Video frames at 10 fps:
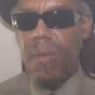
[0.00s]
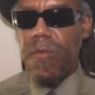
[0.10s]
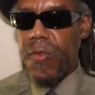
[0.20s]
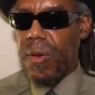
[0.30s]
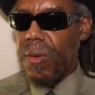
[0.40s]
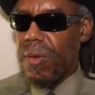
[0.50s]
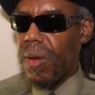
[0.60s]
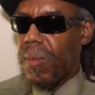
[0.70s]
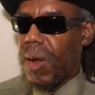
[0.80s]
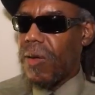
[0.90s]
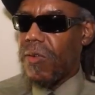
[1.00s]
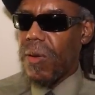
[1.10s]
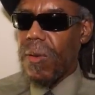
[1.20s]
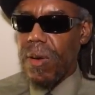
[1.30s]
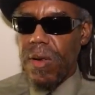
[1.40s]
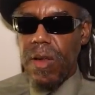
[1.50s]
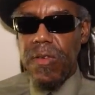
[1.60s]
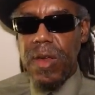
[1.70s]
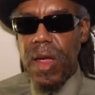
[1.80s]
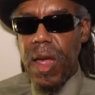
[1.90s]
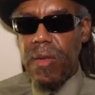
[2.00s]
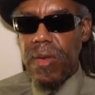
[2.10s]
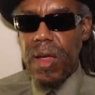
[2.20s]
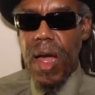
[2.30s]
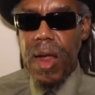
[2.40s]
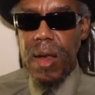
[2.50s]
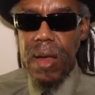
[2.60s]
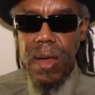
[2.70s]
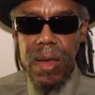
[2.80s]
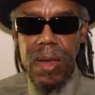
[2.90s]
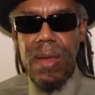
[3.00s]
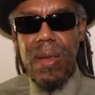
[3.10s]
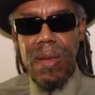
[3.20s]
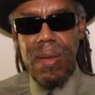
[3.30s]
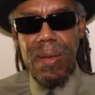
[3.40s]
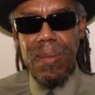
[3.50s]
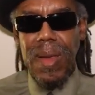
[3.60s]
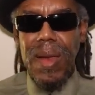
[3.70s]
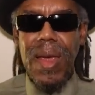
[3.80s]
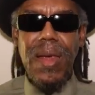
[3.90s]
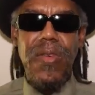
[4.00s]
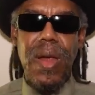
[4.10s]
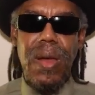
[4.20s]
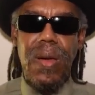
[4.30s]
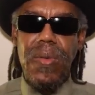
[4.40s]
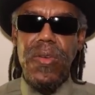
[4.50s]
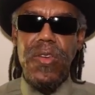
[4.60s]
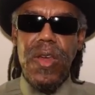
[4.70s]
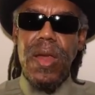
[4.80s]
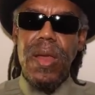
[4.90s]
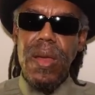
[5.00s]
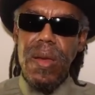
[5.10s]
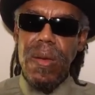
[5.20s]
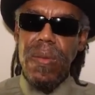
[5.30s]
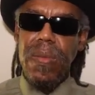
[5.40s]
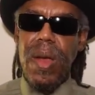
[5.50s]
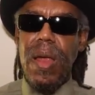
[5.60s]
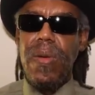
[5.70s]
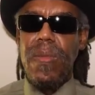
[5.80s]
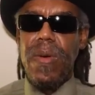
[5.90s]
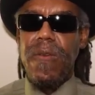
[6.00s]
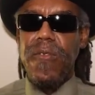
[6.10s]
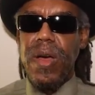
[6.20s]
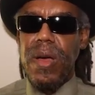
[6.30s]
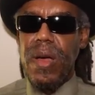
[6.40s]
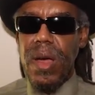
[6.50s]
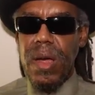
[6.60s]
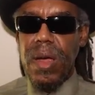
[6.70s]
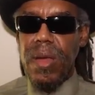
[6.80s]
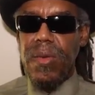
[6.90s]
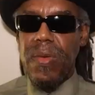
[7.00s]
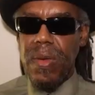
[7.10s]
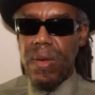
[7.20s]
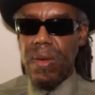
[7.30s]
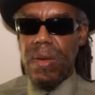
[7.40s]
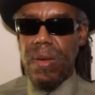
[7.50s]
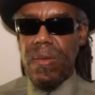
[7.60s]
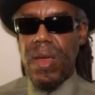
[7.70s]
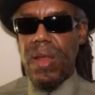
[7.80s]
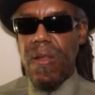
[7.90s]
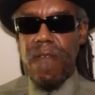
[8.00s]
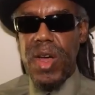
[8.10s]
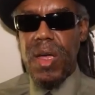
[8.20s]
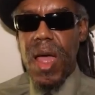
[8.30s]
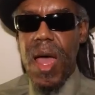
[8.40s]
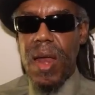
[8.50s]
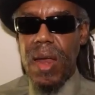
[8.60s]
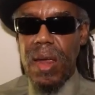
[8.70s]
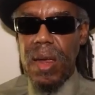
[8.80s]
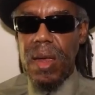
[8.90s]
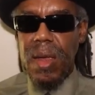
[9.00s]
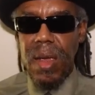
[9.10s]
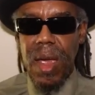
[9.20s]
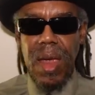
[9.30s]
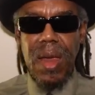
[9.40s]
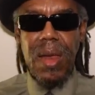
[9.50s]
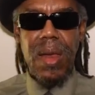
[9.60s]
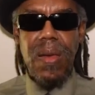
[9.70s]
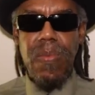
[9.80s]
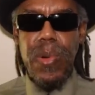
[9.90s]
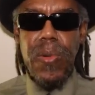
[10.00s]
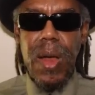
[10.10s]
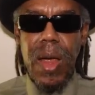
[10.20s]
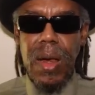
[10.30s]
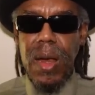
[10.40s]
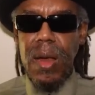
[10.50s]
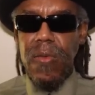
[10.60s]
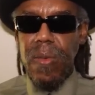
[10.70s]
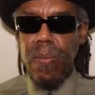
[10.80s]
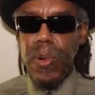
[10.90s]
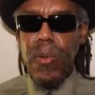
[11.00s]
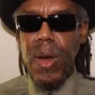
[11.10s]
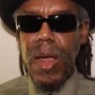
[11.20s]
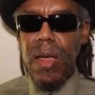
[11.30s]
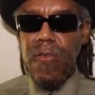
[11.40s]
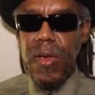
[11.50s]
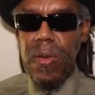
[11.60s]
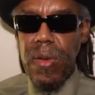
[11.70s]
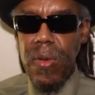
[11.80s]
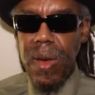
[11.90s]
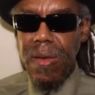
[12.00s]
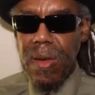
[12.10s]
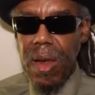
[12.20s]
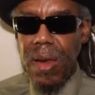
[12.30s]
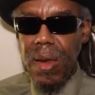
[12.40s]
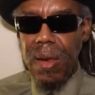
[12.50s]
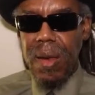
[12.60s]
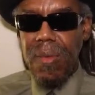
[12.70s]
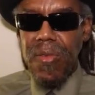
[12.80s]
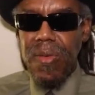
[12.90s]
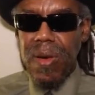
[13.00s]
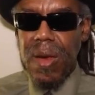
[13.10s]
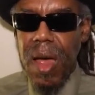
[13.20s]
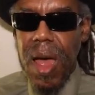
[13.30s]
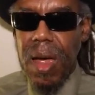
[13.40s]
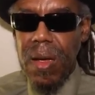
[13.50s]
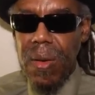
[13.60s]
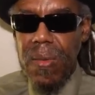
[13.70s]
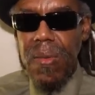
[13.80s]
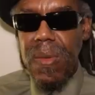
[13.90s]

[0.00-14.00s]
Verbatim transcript: Motherfucker gonna tell me I should go to dusty ass Ghana I ain't trying to go shit without no motherfucking guns. You can get the fuck out of here. I ain't none of you bootleg niggas from Bootlegville, USA. Man, I'm from Chicago.